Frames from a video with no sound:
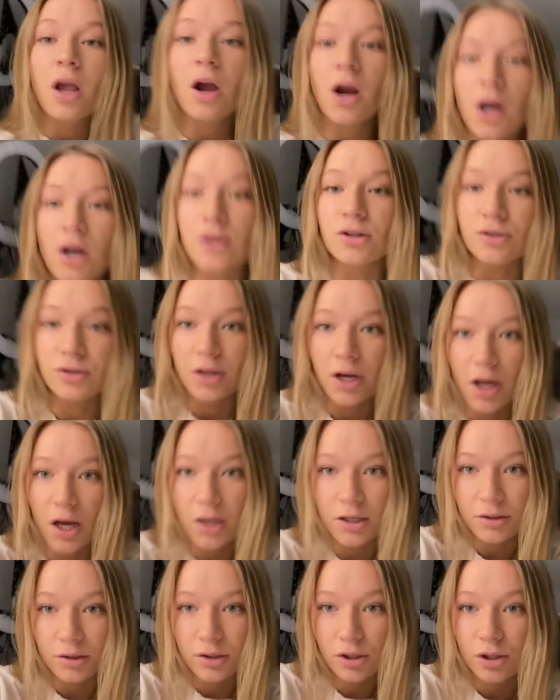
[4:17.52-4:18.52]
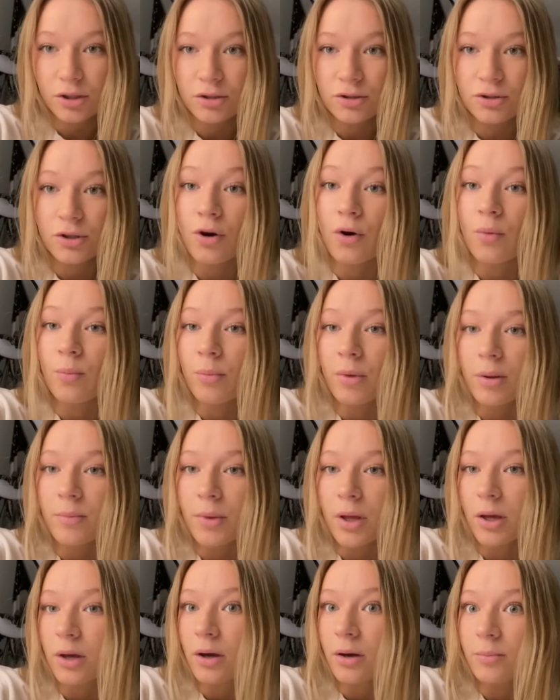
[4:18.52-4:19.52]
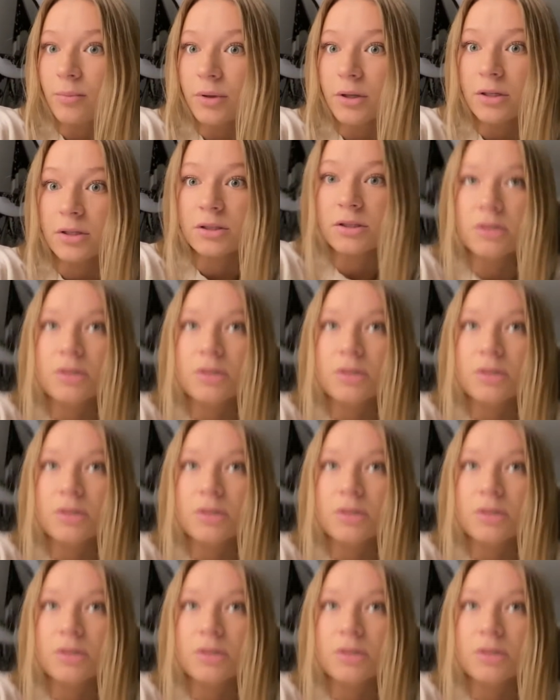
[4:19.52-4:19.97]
Alright, you guys, so my makeup is